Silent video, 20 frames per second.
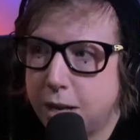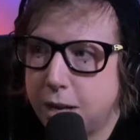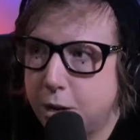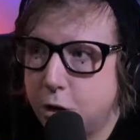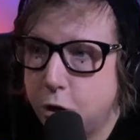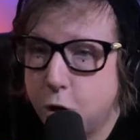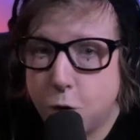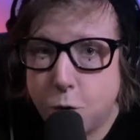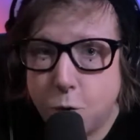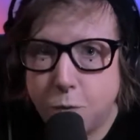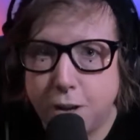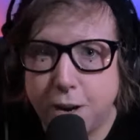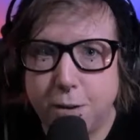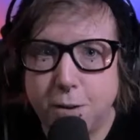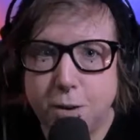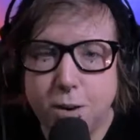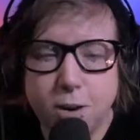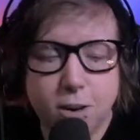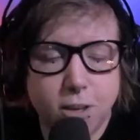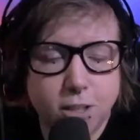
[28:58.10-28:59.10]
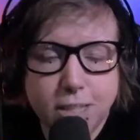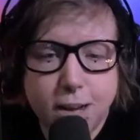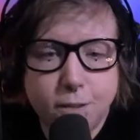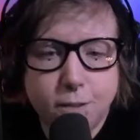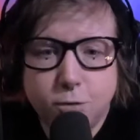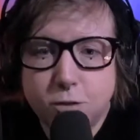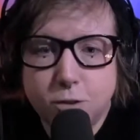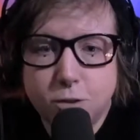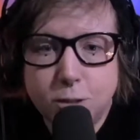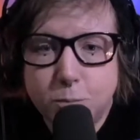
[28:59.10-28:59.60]
know, they're looked
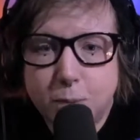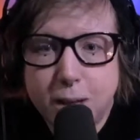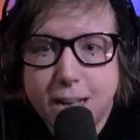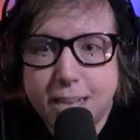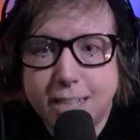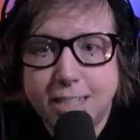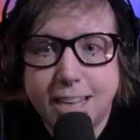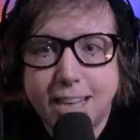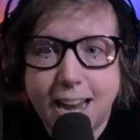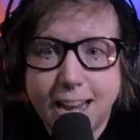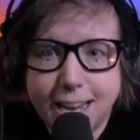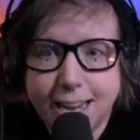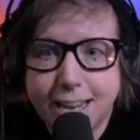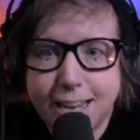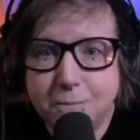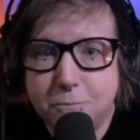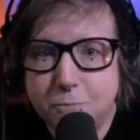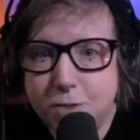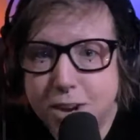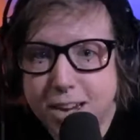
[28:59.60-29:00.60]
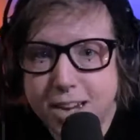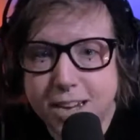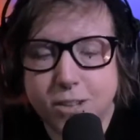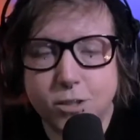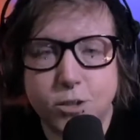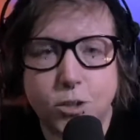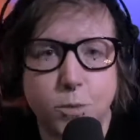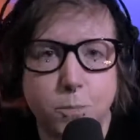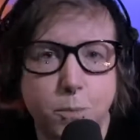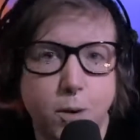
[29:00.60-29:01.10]
after as best any
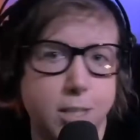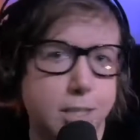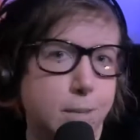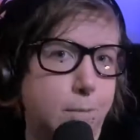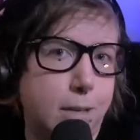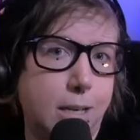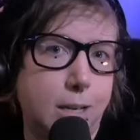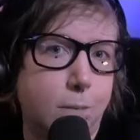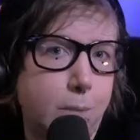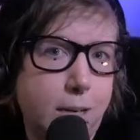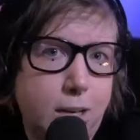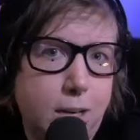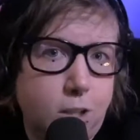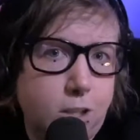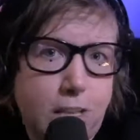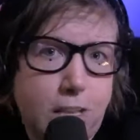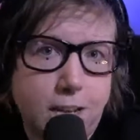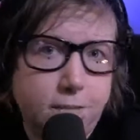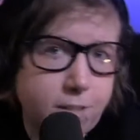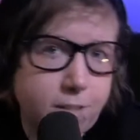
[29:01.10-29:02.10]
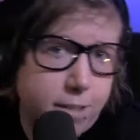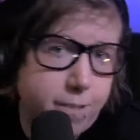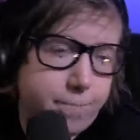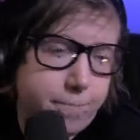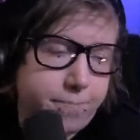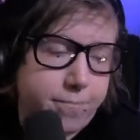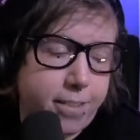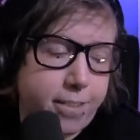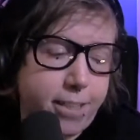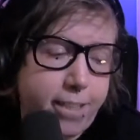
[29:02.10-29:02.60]
reindeers could possibly be looked after.
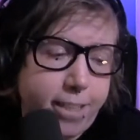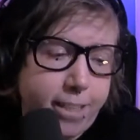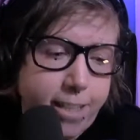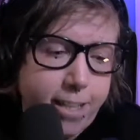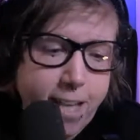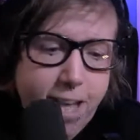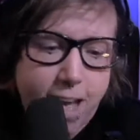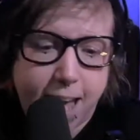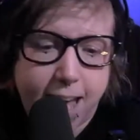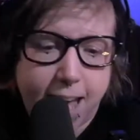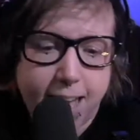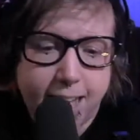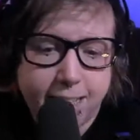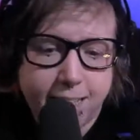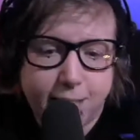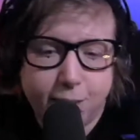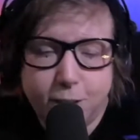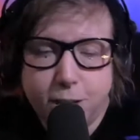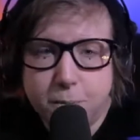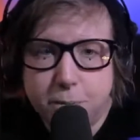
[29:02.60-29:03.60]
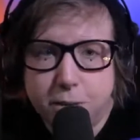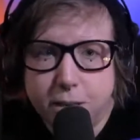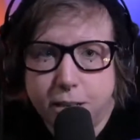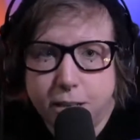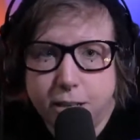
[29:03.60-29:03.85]
And they're going to be